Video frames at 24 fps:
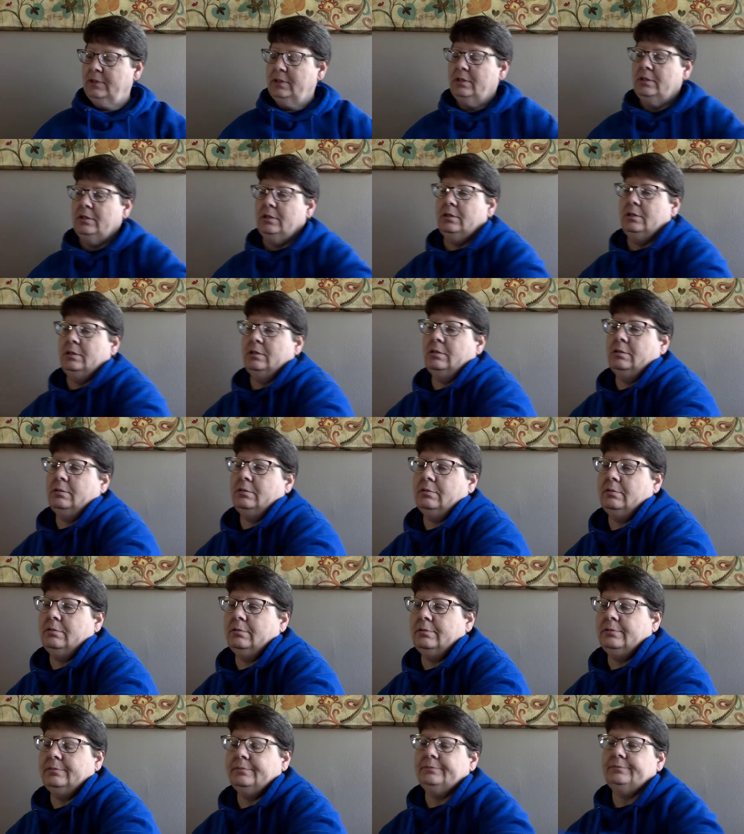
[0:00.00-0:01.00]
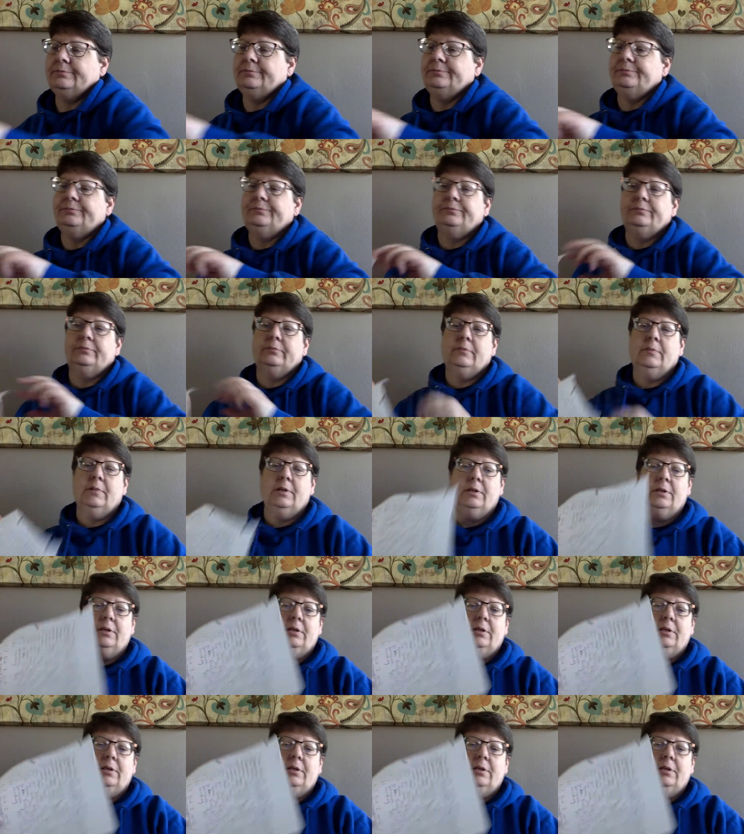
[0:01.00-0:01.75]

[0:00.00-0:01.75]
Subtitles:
[no speech]